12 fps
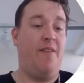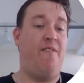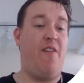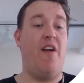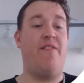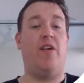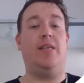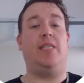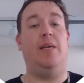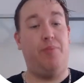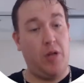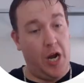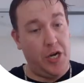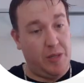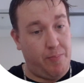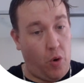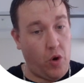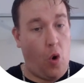Very, very simple. I
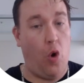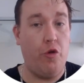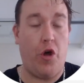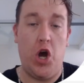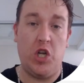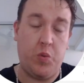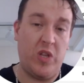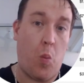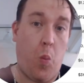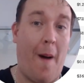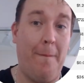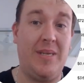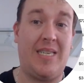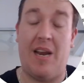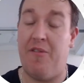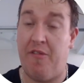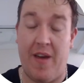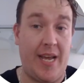just bought all those with a
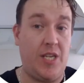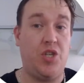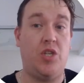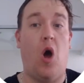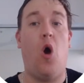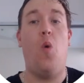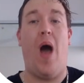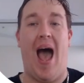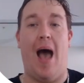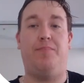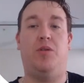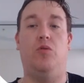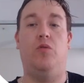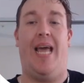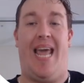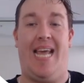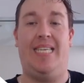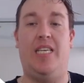1% fee. So absolutely
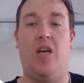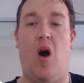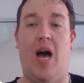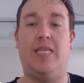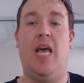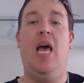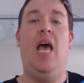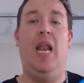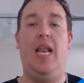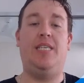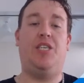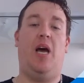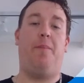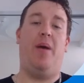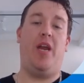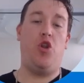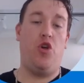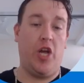easy, guys. Let's jump
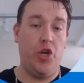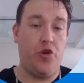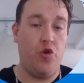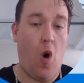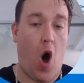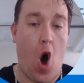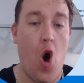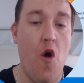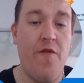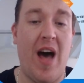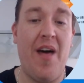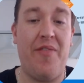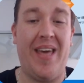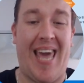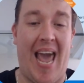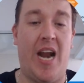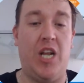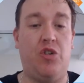in. You can do
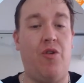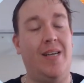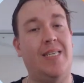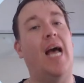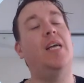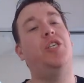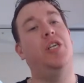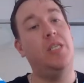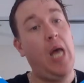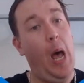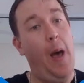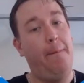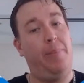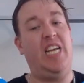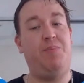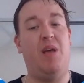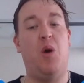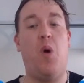over-the-counter transactions. Please
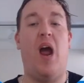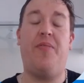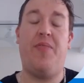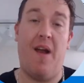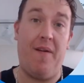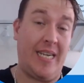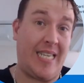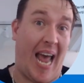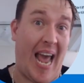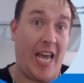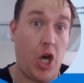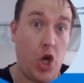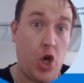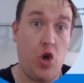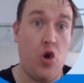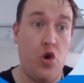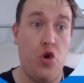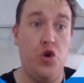be aware there is a
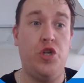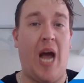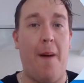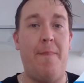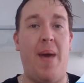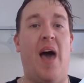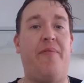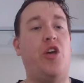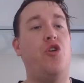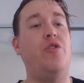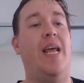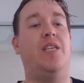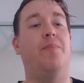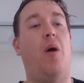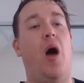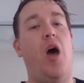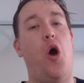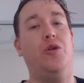huge amount that you need to
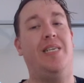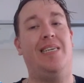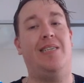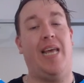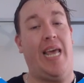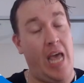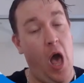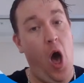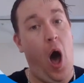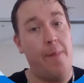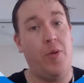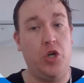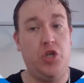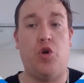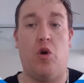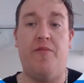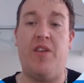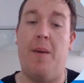buy OTC. I'm not
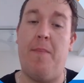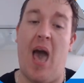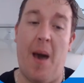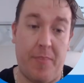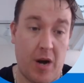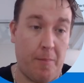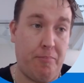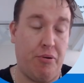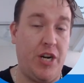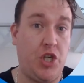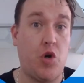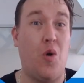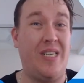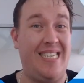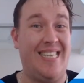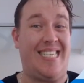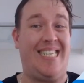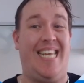sure of the amount, but I'm pretty sure it's in
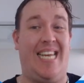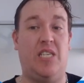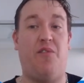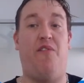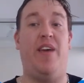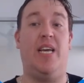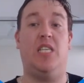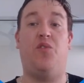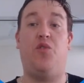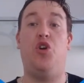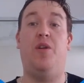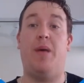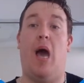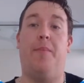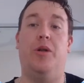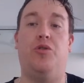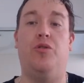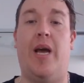the six figures for you to be
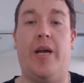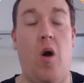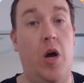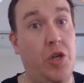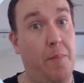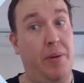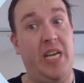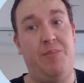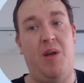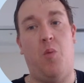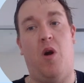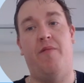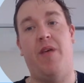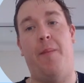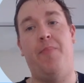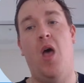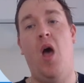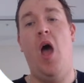able to do that, guys. So please be aware of that.